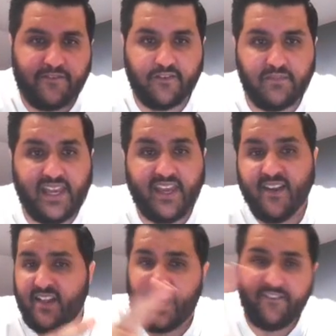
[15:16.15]
For me,
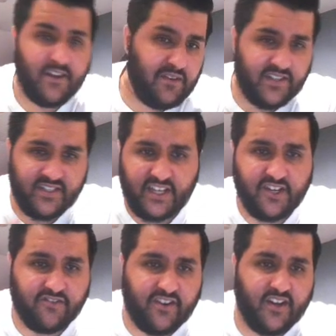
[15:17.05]
I've had a bit of a
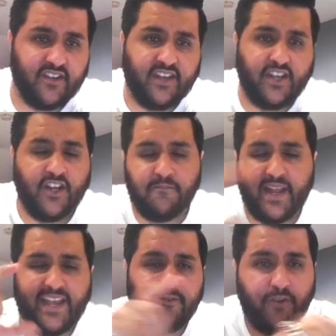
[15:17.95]
tinker around, and I think, I've
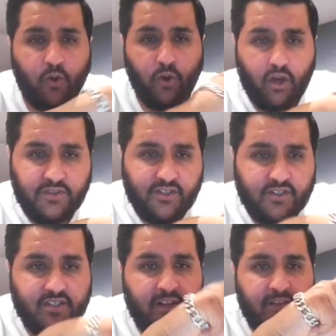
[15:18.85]
played with all
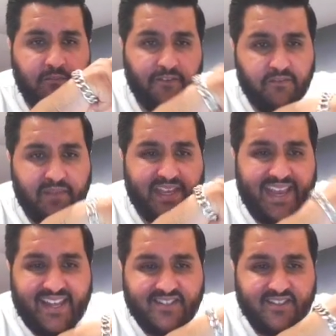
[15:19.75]
options. But for me,
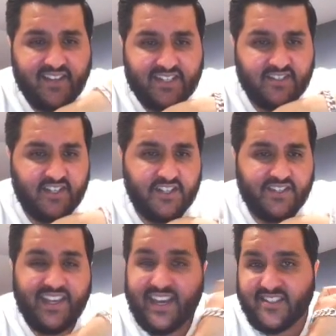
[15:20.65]
Edison, Cancelo,
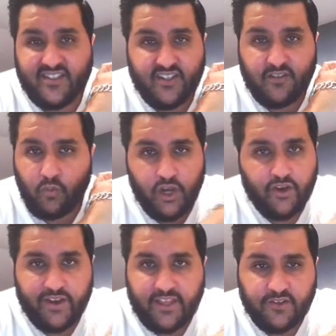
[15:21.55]
Diaz, why
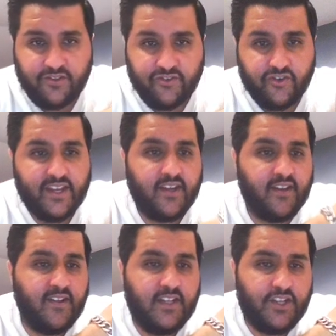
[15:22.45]
not get those three in?
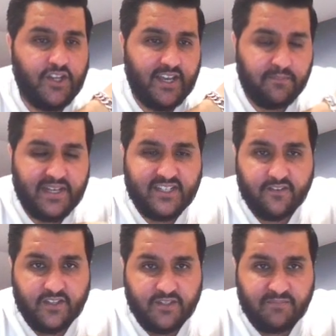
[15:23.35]
You get the best
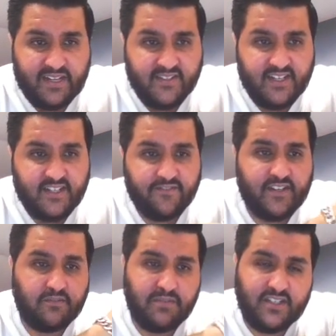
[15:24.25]
of the Man City
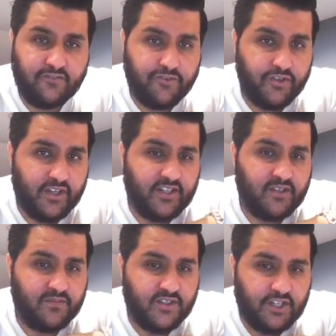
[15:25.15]
defence, best of Rudiger in
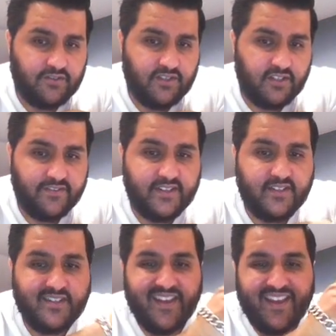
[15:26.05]
terms of Chelsea
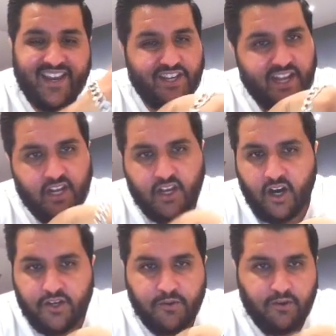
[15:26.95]
defence, and you get
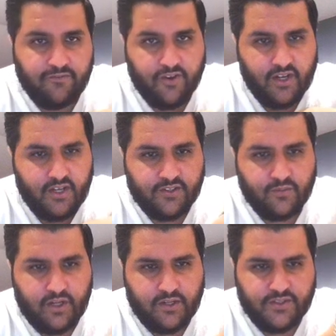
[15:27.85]
Lukaku up front as
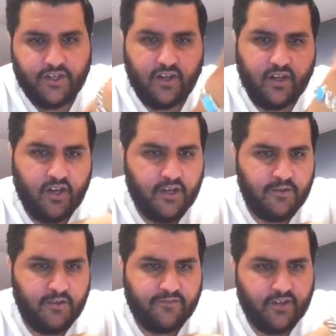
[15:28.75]
well. So you got
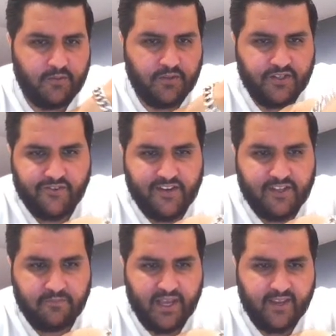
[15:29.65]
Lukaku up front with those three at
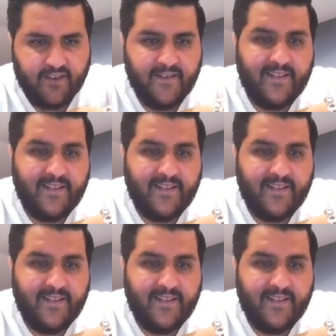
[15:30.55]
the back.